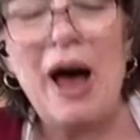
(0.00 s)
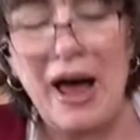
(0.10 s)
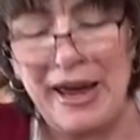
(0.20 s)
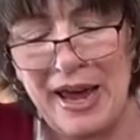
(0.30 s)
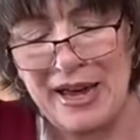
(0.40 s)

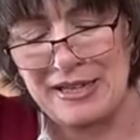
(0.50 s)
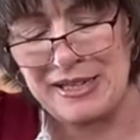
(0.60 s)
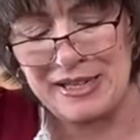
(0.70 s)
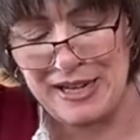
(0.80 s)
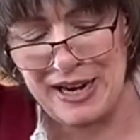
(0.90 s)
I can't
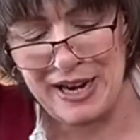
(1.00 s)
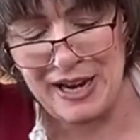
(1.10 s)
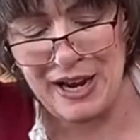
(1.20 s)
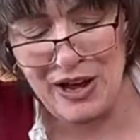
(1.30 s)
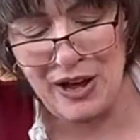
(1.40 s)

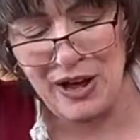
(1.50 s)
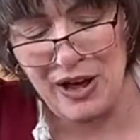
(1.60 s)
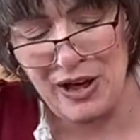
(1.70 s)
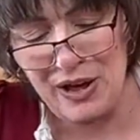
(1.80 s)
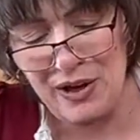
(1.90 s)
see
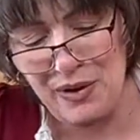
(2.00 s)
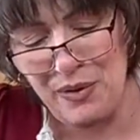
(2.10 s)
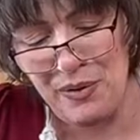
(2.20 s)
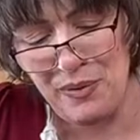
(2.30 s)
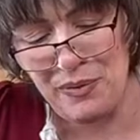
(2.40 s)

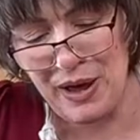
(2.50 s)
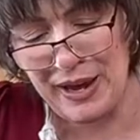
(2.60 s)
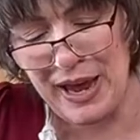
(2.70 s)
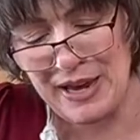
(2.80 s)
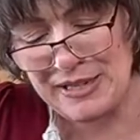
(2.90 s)
I
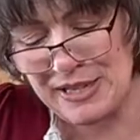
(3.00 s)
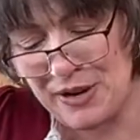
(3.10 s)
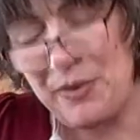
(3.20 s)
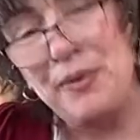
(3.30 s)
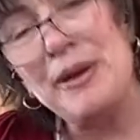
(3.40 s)
can't see
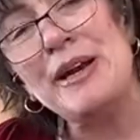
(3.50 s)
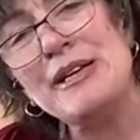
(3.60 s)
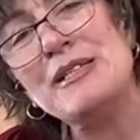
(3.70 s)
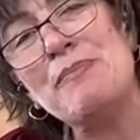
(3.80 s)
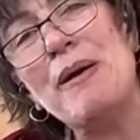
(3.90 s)
who it
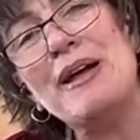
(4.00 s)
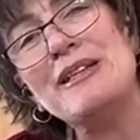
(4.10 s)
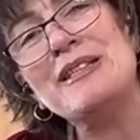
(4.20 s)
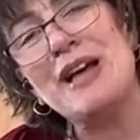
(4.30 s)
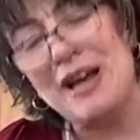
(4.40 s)
is,
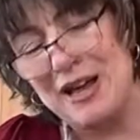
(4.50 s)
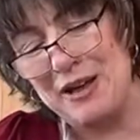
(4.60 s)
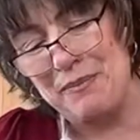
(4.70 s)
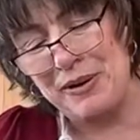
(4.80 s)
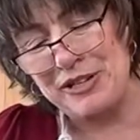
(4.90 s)
but I
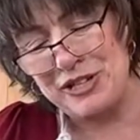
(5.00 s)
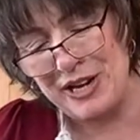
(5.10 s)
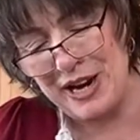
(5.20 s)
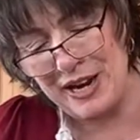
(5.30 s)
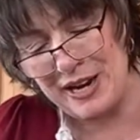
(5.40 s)

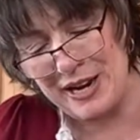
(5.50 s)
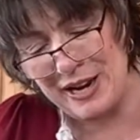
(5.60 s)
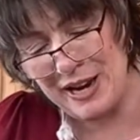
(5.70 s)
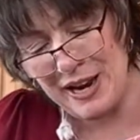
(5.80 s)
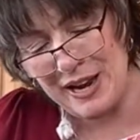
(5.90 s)
appreciate it.
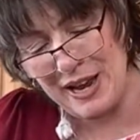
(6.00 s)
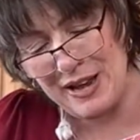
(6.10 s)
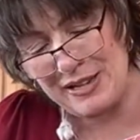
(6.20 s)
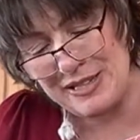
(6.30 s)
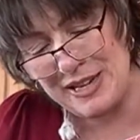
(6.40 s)

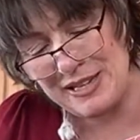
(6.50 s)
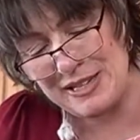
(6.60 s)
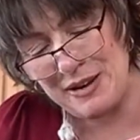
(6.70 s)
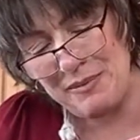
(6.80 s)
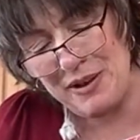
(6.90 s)
Say
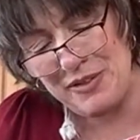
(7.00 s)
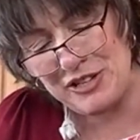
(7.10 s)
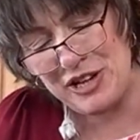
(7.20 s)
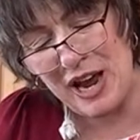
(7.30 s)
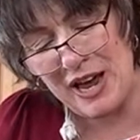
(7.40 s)
something in the
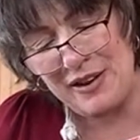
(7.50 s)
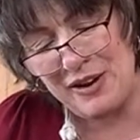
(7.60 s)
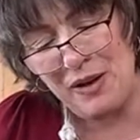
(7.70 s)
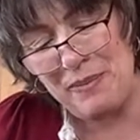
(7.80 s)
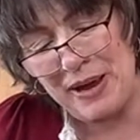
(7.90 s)
chat and
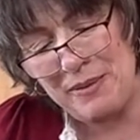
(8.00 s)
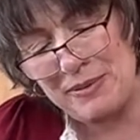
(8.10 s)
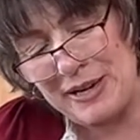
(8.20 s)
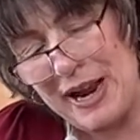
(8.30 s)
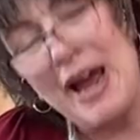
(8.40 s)
I'll be
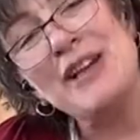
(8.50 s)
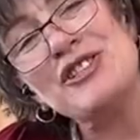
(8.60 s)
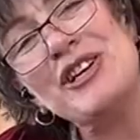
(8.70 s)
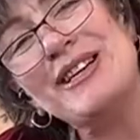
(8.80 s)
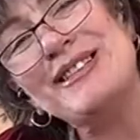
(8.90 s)
able to
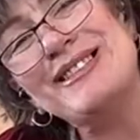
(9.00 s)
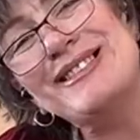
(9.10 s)
catch it.